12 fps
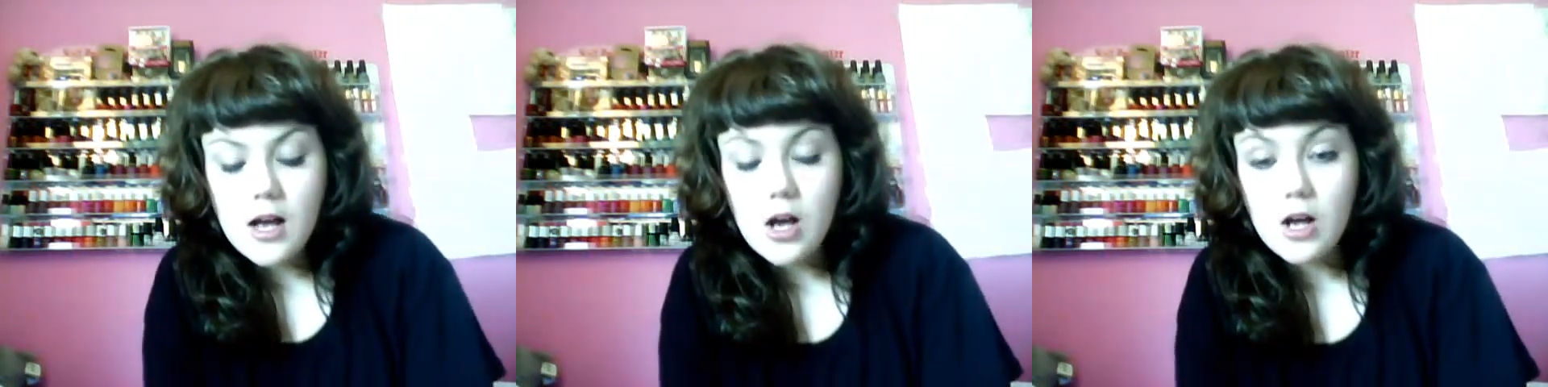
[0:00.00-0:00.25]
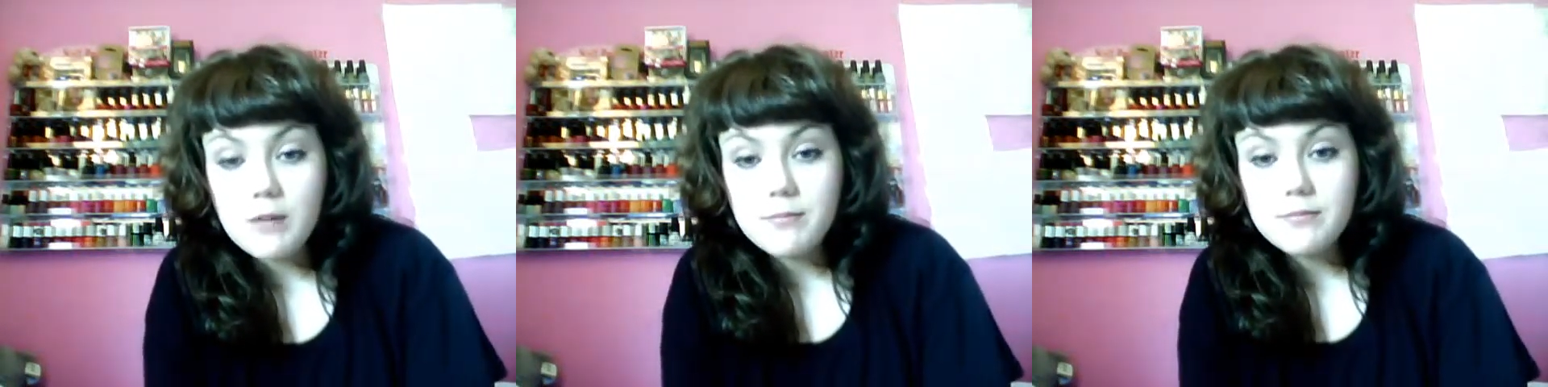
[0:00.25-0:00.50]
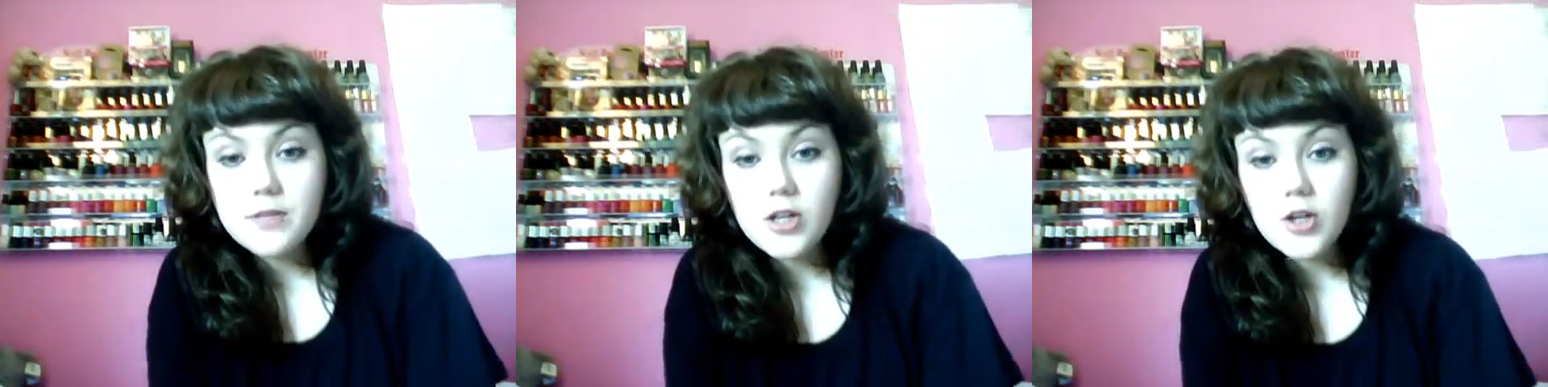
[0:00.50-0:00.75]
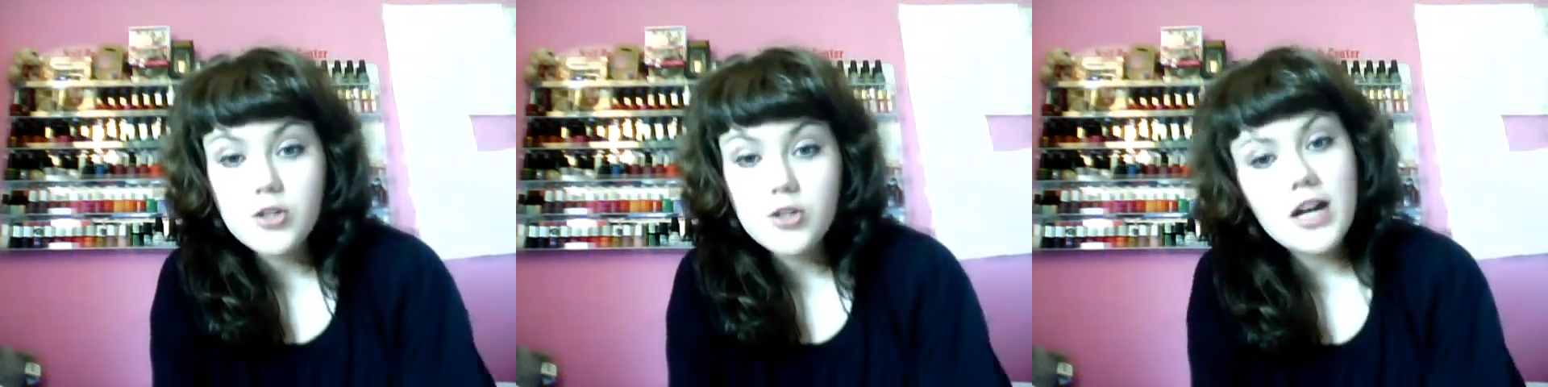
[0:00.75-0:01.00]
Um, so
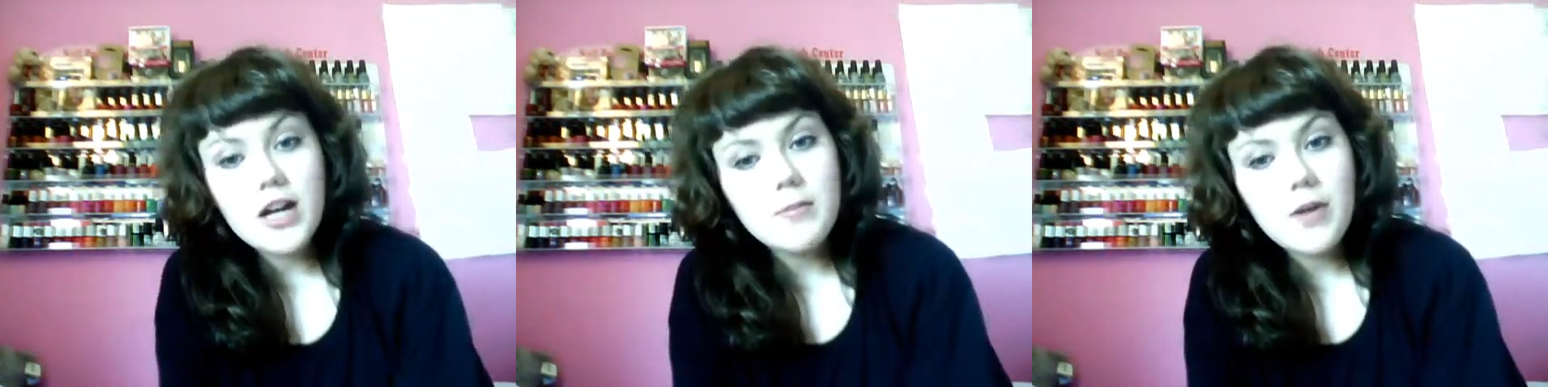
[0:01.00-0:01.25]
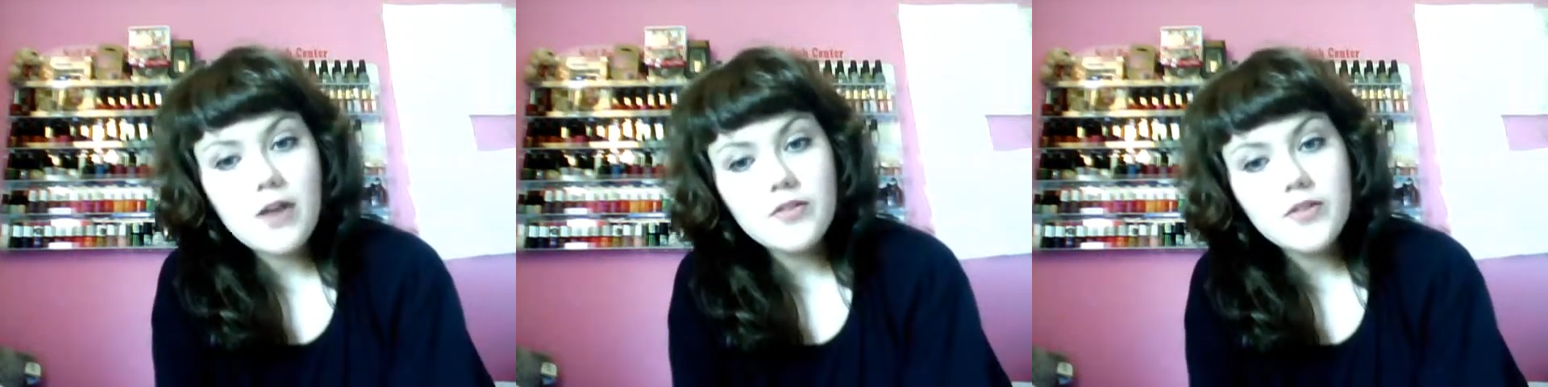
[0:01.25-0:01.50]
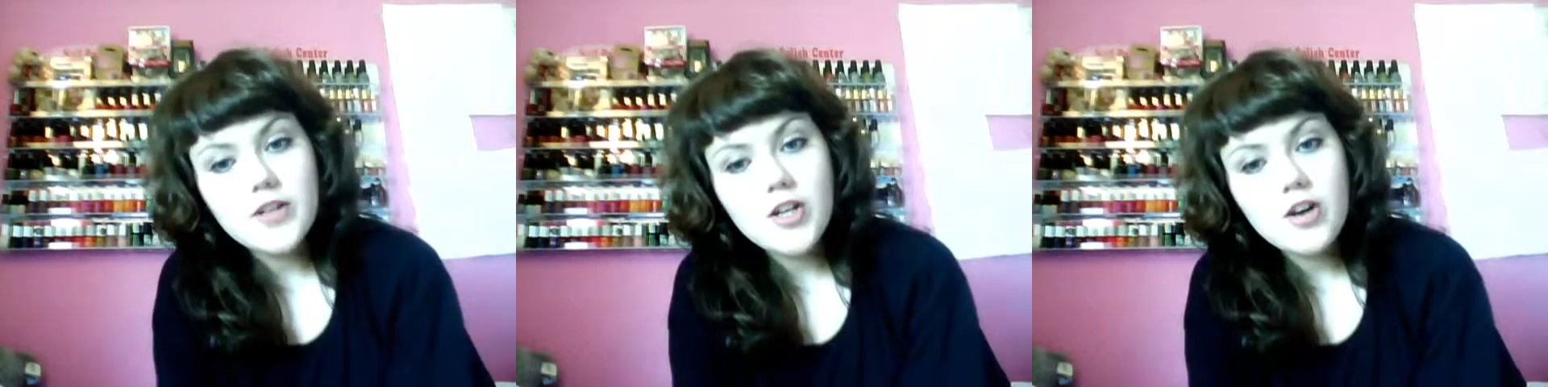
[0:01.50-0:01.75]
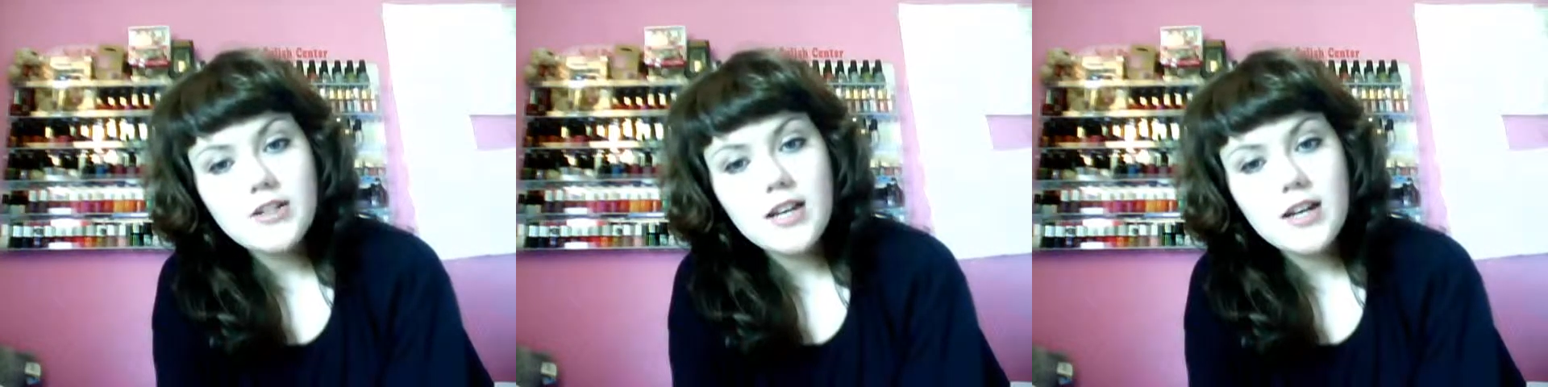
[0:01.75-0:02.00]
check out my other
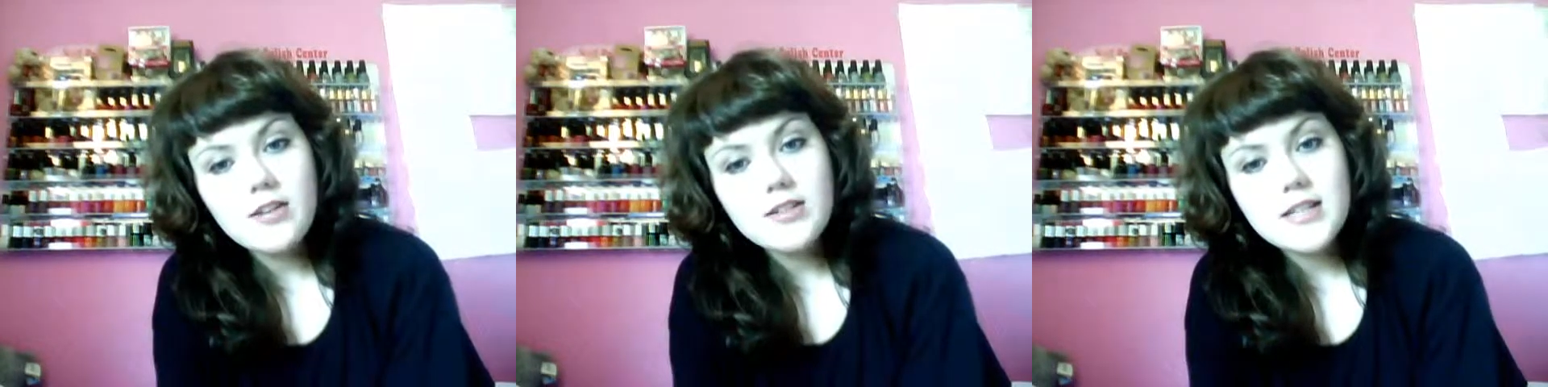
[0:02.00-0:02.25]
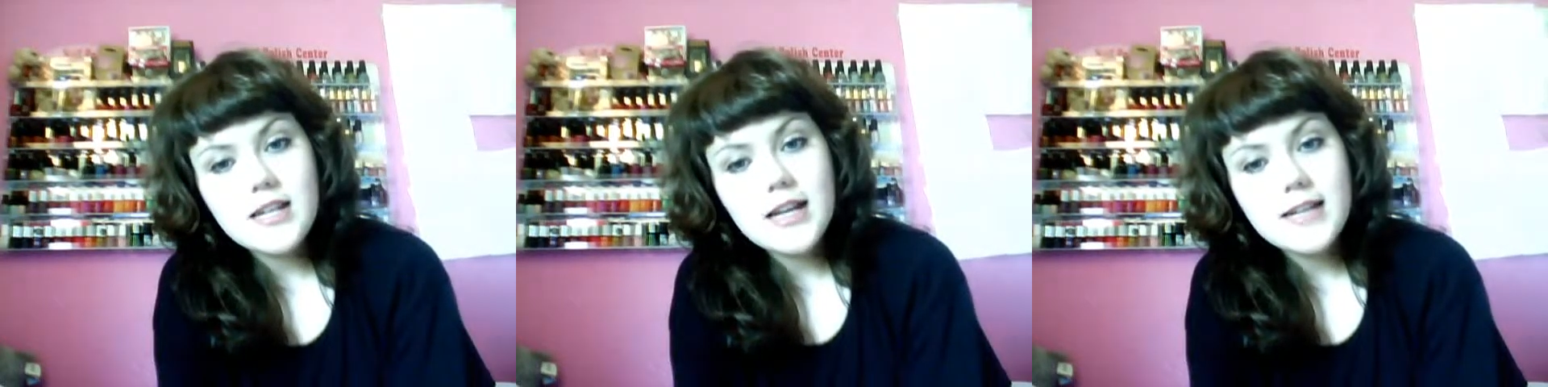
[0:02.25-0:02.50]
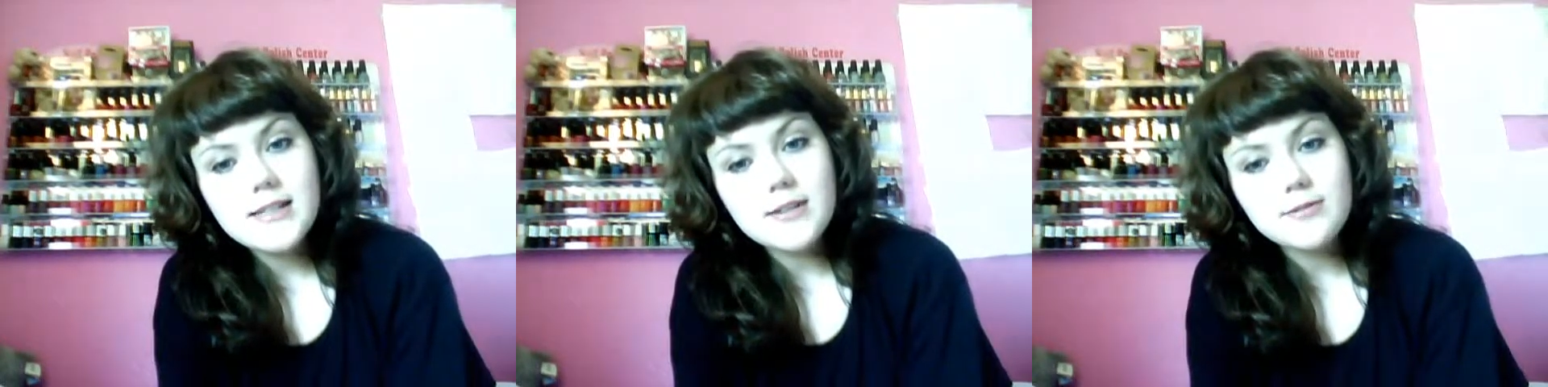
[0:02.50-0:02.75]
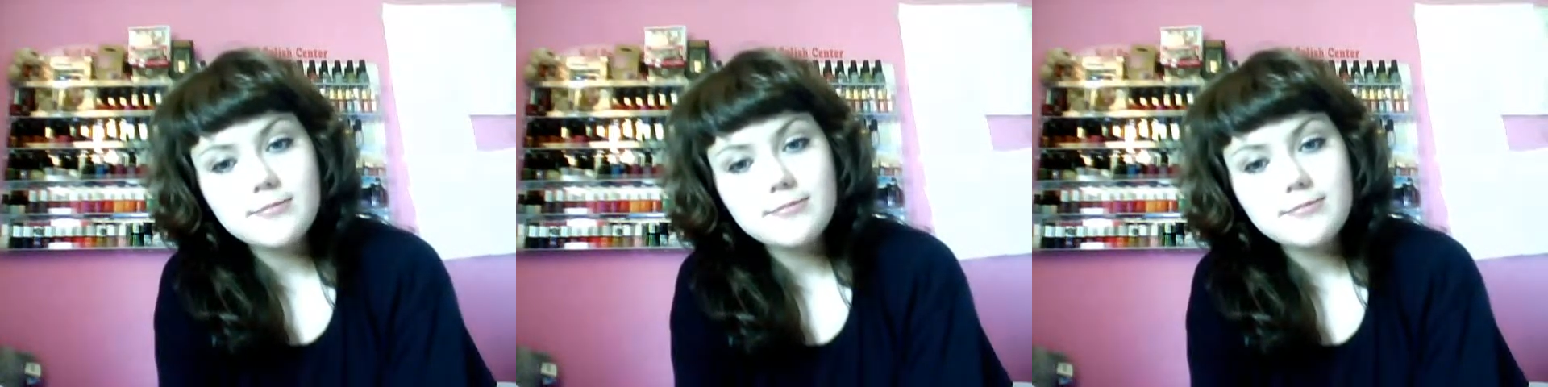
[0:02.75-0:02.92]
videos, and I'll see you later.